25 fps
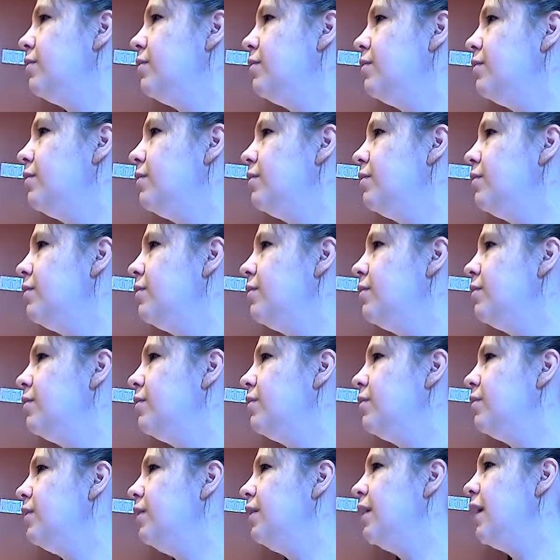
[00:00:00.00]

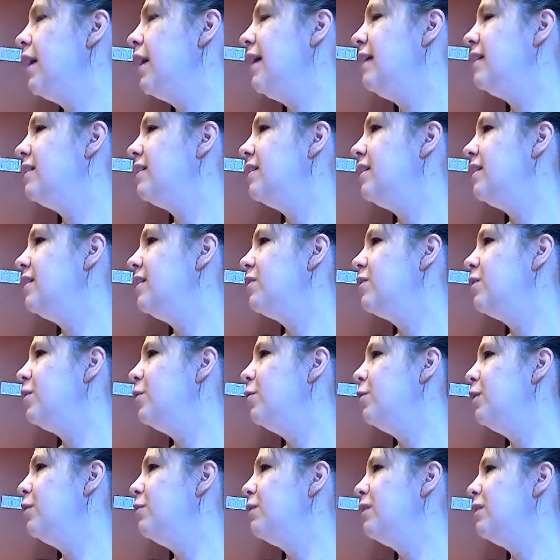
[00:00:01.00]
Nice, and then
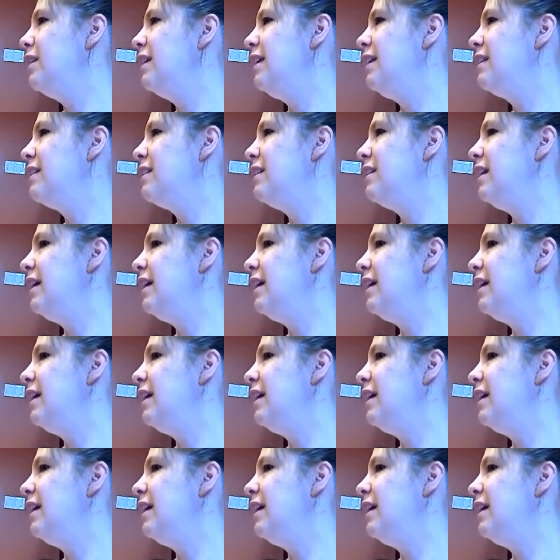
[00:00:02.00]
slowly release